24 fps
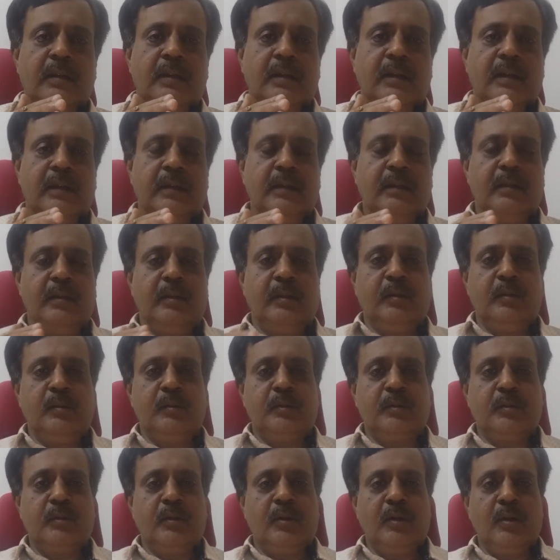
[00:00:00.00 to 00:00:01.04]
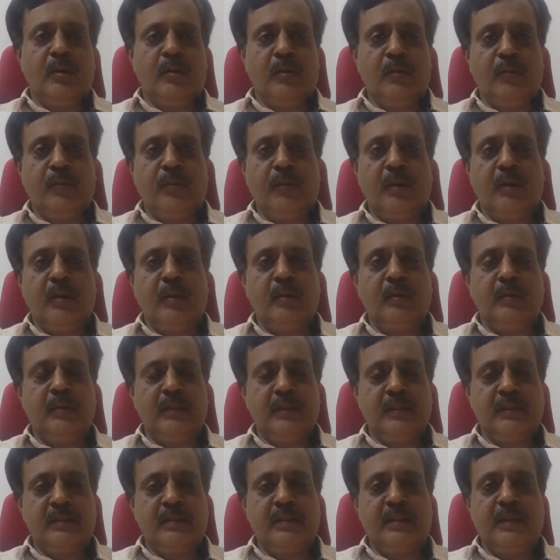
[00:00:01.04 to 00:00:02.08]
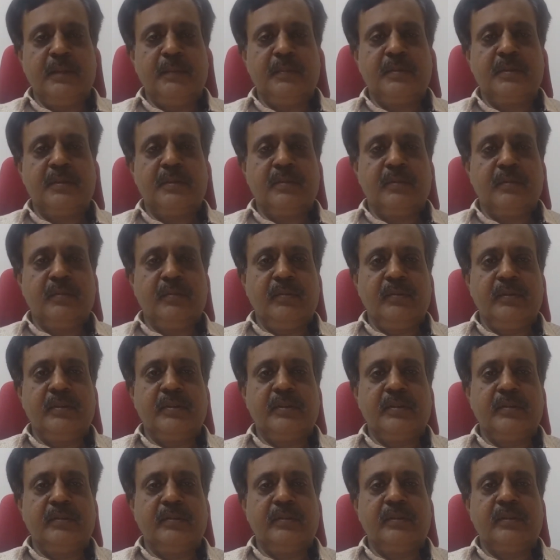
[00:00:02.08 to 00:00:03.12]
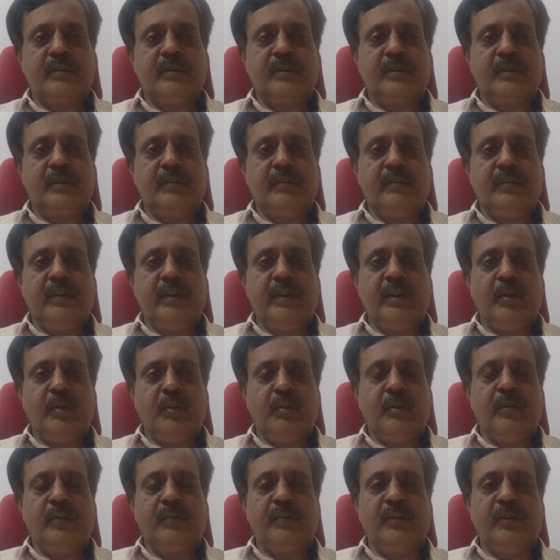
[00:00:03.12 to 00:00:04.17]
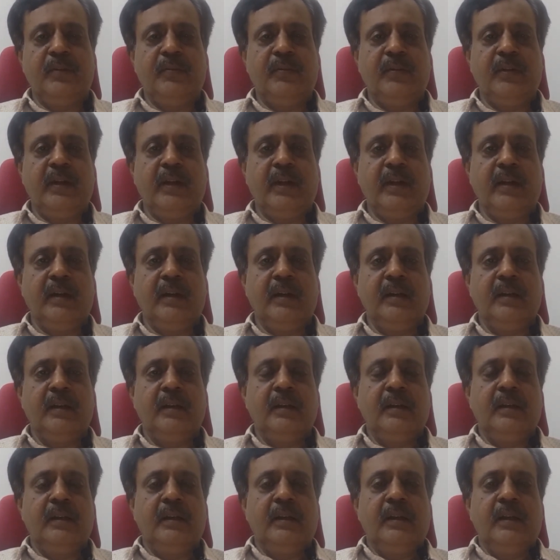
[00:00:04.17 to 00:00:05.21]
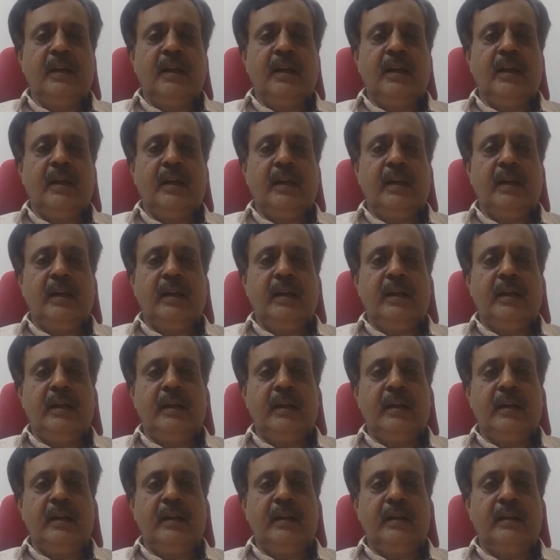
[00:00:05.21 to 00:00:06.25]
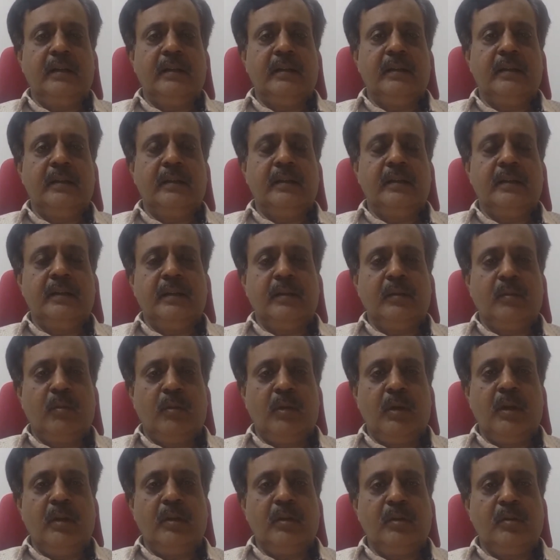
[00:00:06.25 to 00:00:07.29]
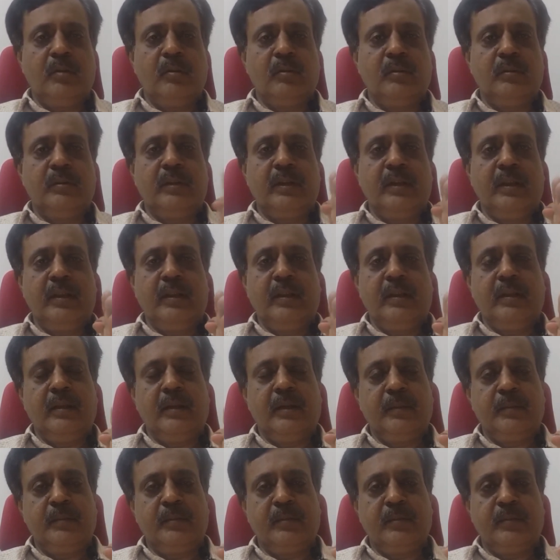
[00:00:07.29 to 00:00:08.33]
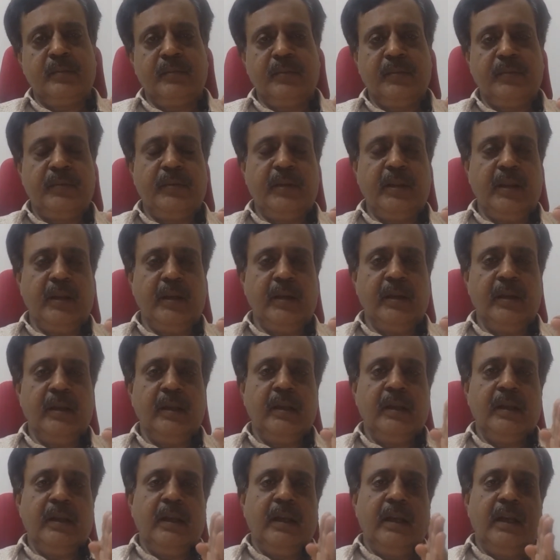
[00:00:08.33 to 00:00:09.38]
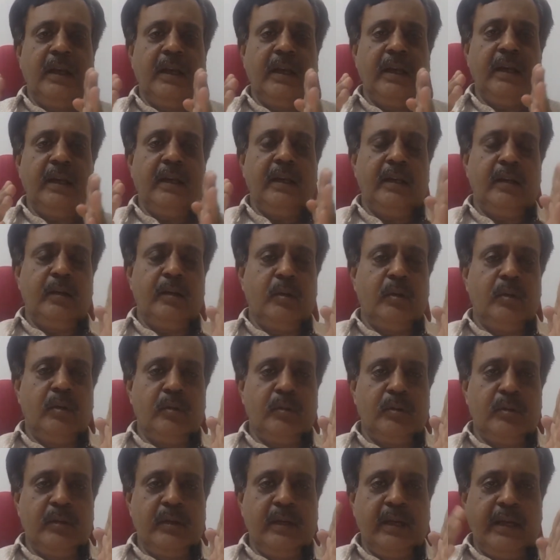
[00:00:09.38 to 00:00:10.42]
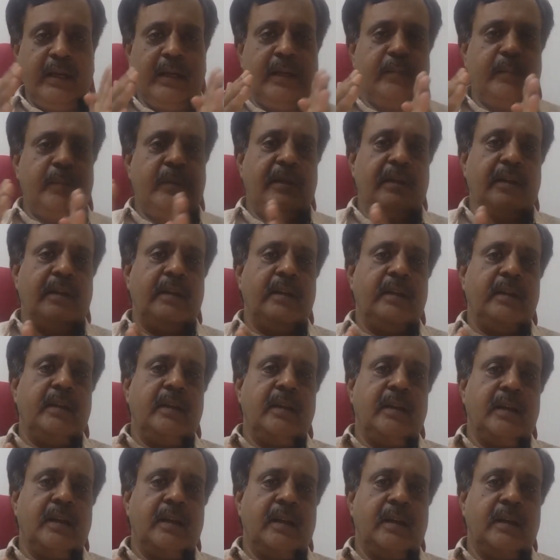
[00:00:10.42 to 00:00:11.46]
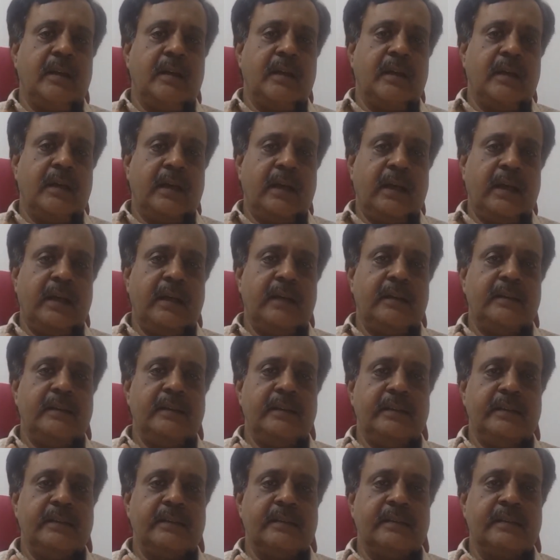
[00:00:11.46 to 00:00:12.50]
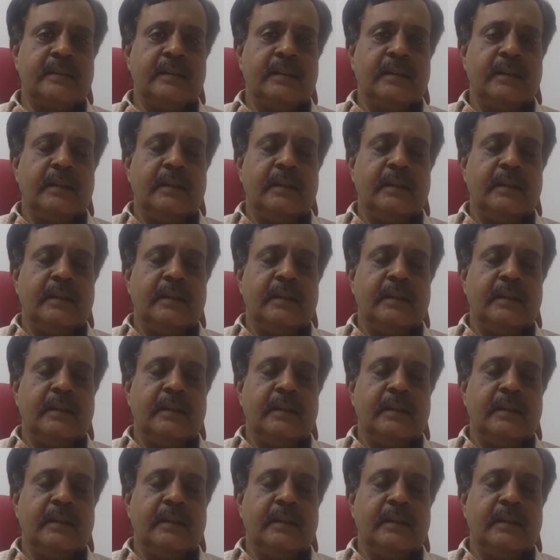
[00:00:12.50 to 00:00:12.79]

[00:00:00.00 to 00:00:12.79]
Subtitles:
Rather, you should follow the steps whichever way you have defined, and 1, 2, 3 up to 15, and you have to dynamically add these